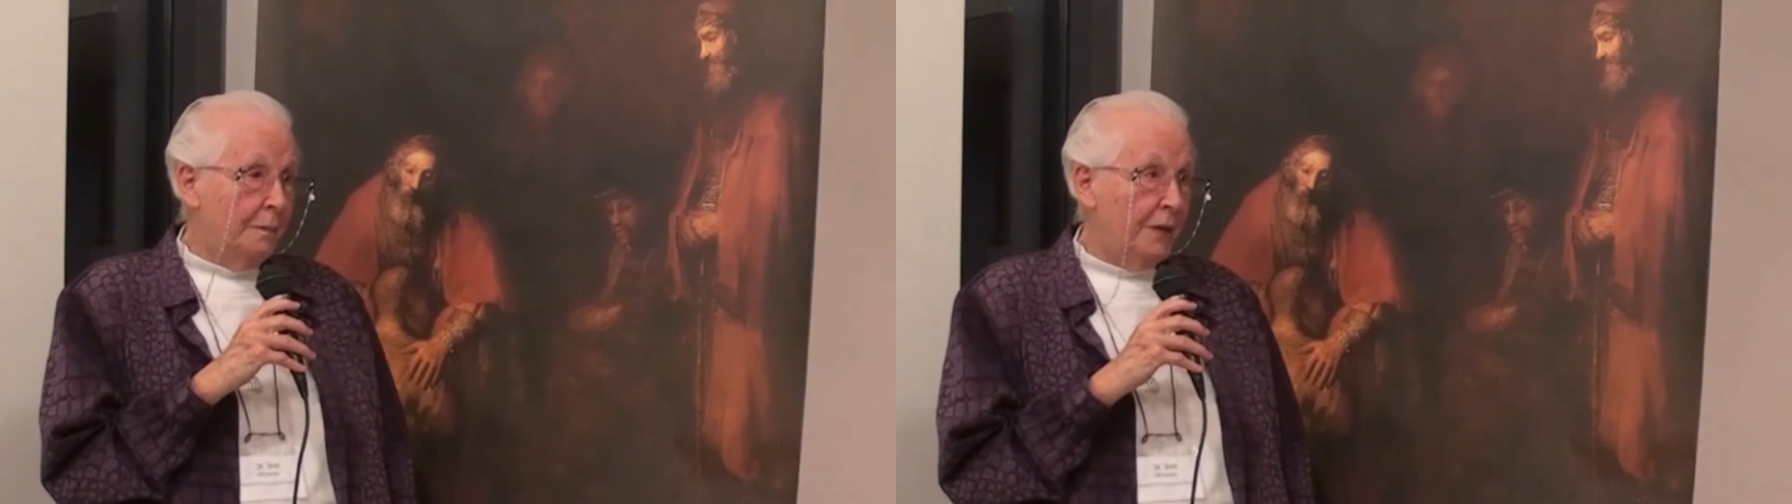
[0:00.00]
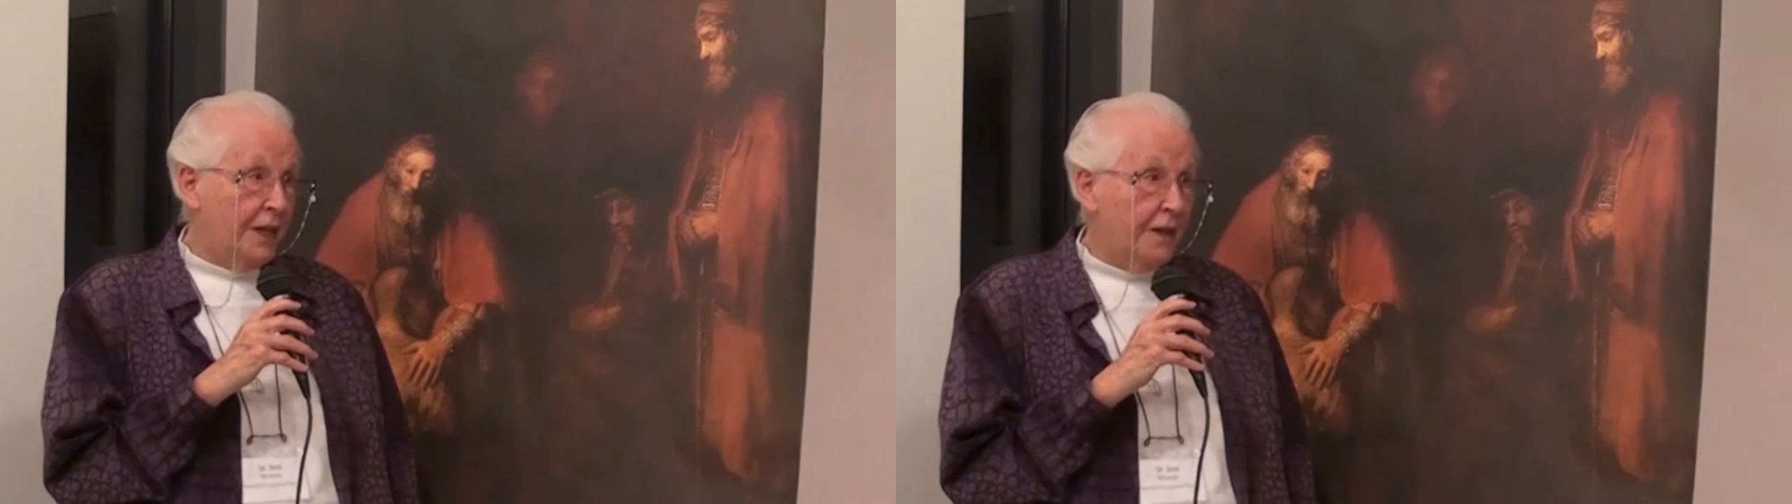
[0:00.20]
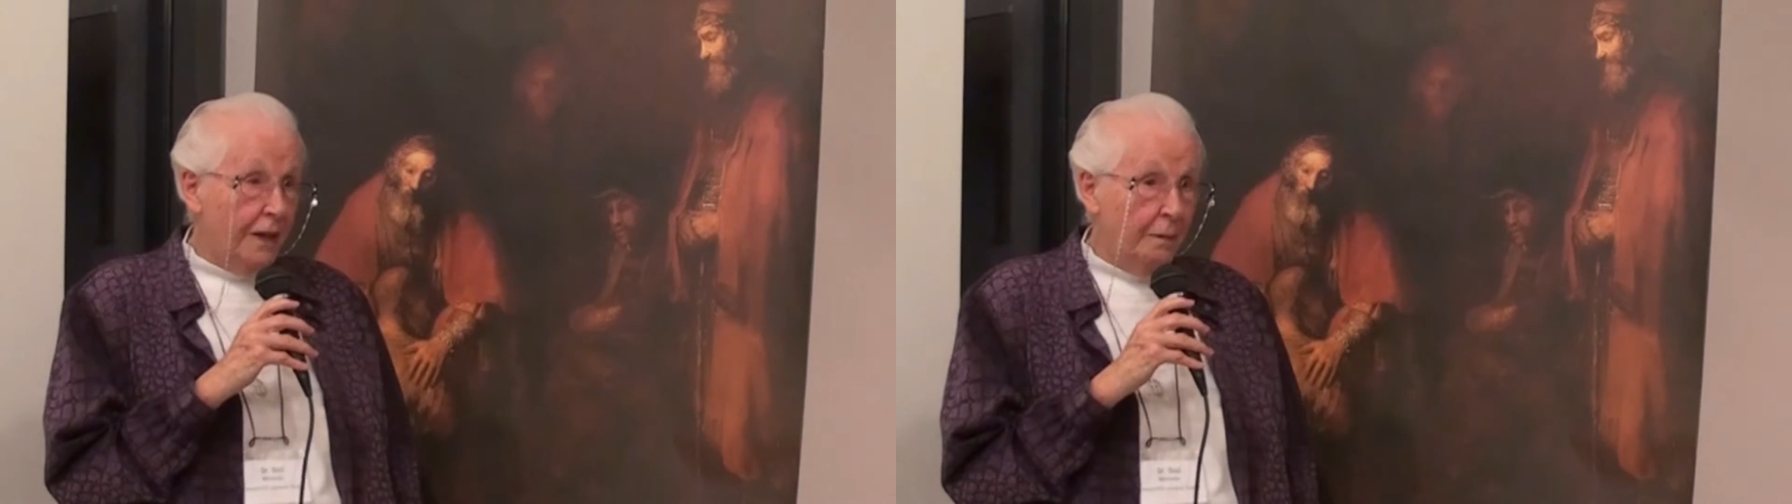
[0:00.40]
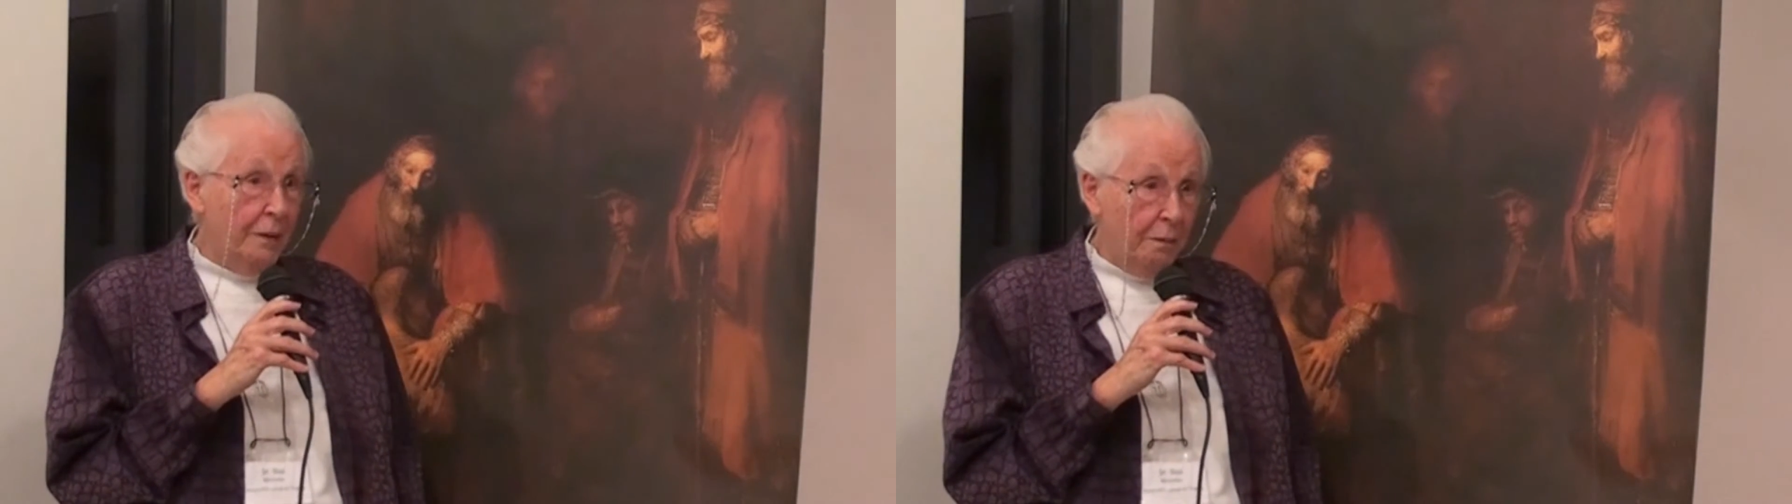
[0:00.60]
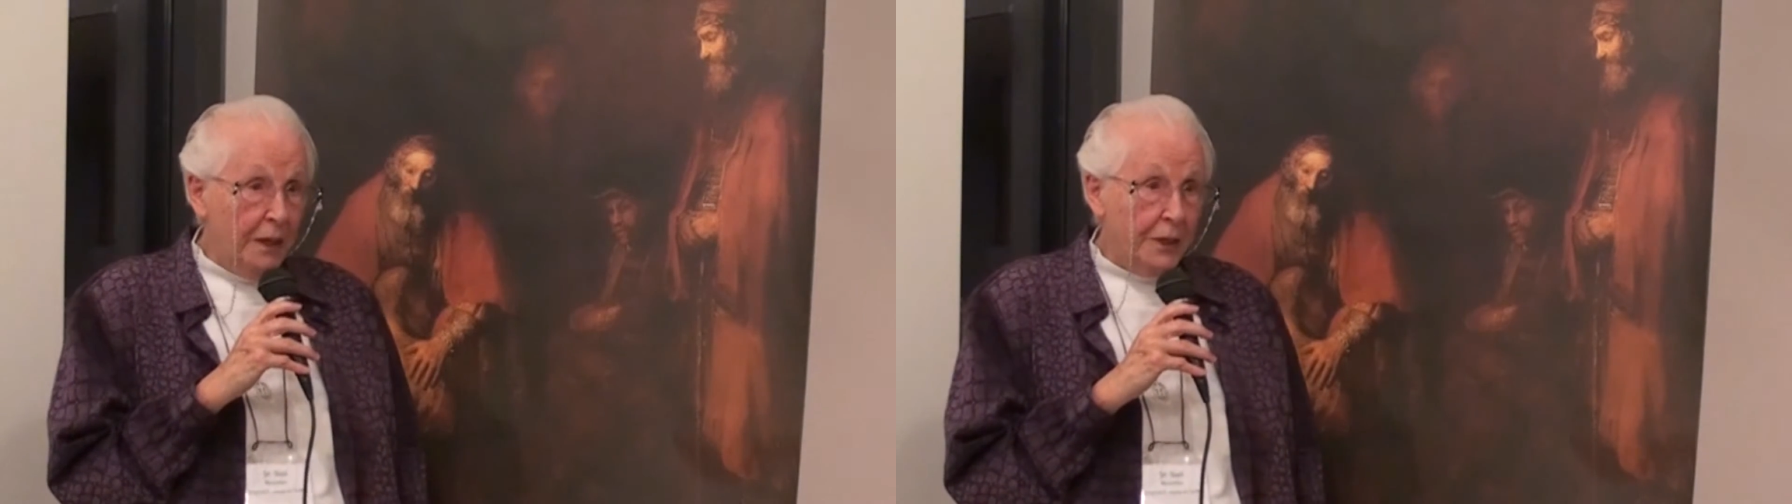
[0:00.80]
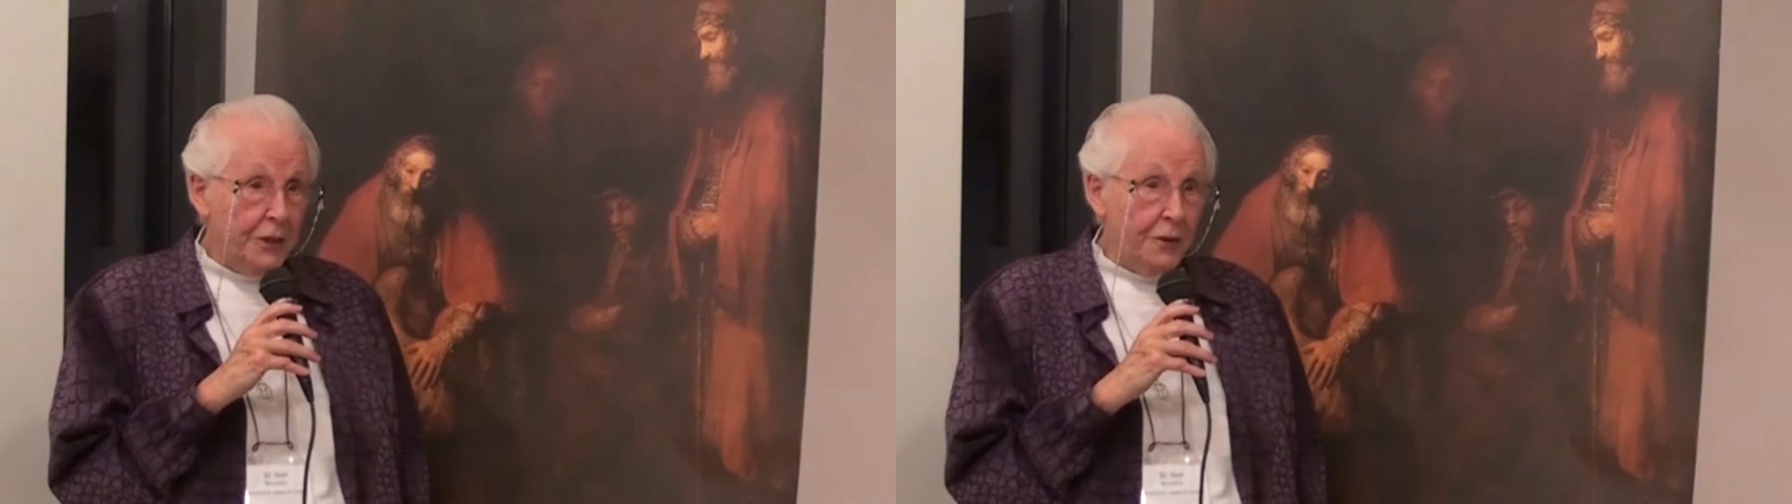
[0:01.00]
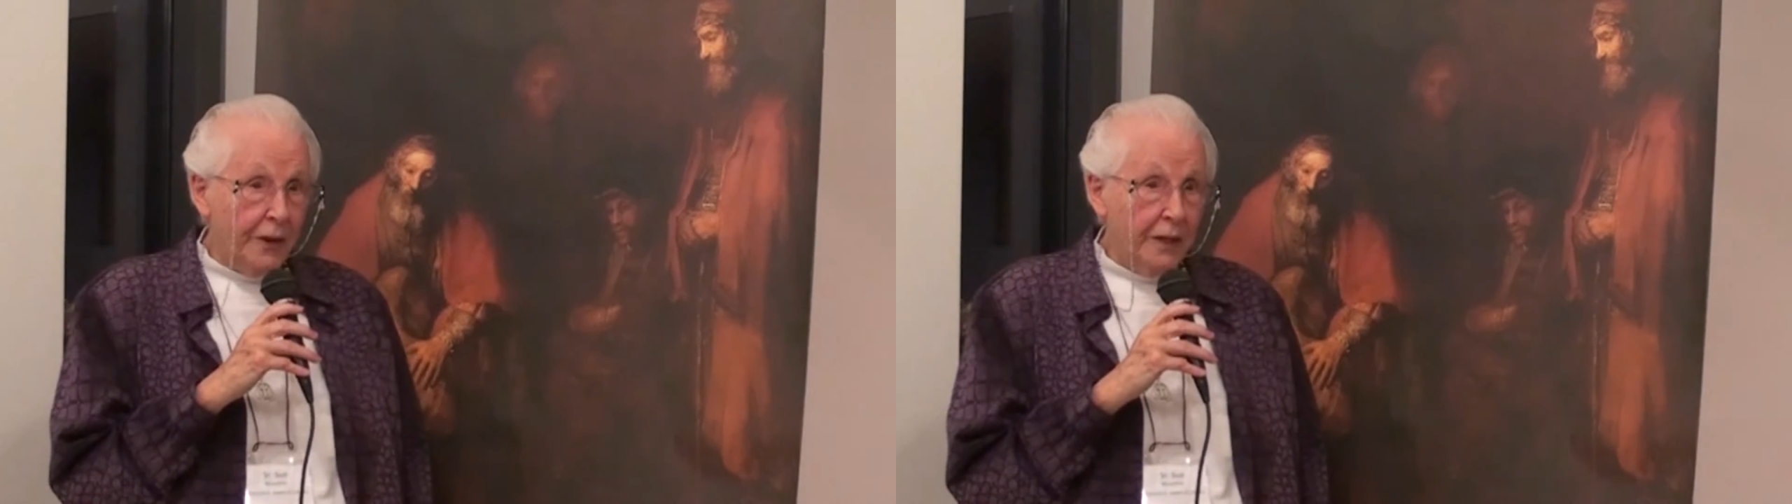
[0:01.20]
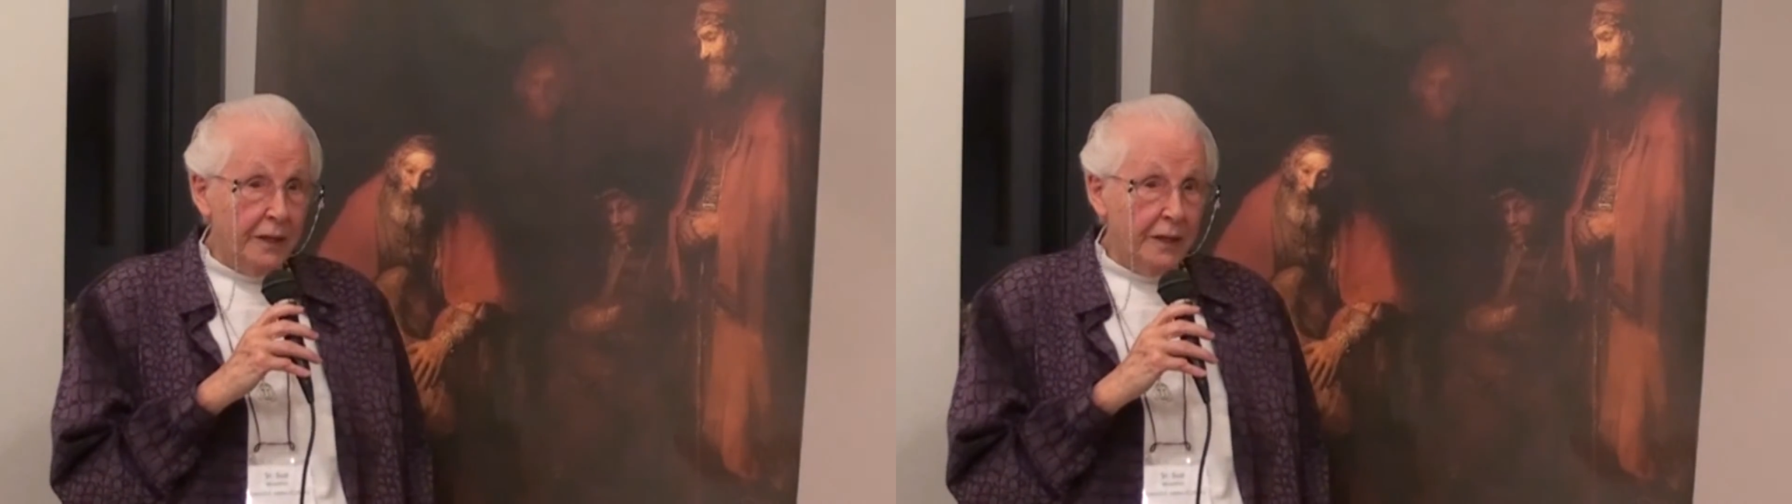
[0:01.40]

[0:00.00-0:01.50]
But the thing about ministry